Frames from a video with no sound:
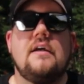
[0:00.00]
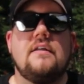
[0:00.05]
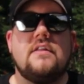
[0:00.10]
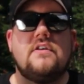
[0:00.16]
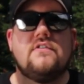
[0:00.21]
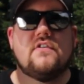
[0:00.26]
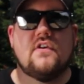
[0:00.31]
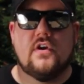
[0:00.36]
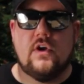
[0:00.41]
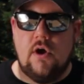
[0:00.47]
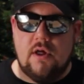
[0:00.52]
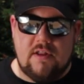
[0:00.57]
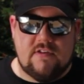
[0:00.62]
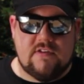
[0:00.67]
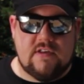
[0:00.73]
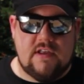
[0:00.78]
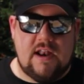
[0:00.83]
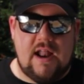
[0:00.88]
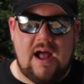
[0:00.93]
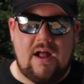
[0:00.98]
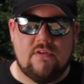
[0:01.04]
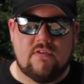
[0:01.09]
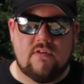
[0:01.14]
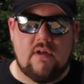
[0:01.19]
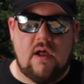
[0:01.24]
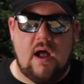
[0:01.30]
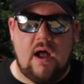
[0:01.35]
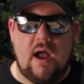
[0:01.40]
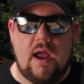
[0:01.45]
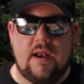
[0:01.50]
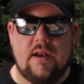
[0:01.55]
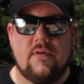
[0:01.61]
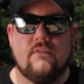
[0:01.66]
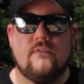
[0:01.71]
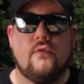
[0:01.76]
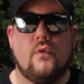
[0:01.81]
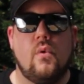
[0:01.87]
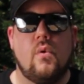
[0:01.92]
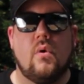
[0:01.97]
These are going to sit outside
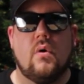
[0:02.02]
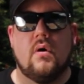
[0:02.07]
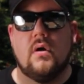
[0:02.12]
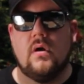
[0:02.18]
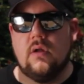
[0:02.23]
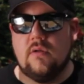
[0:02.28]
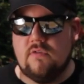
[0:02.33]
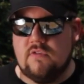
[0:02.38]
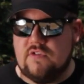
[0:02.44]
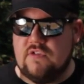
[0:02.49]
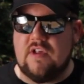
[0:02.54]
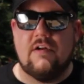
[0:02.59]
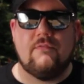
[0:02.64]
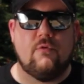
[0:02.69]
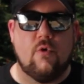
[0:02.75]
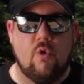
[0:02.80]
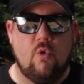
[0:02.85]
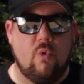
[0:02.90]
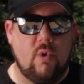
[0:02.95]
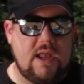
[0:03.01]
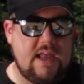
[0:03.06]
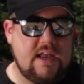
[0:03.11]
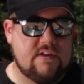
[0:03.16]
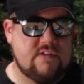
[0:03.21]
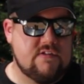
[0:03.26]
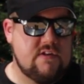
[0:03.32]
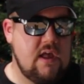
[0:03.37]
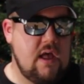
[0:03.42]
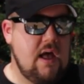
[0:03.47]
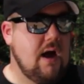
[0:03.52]
for several weeks.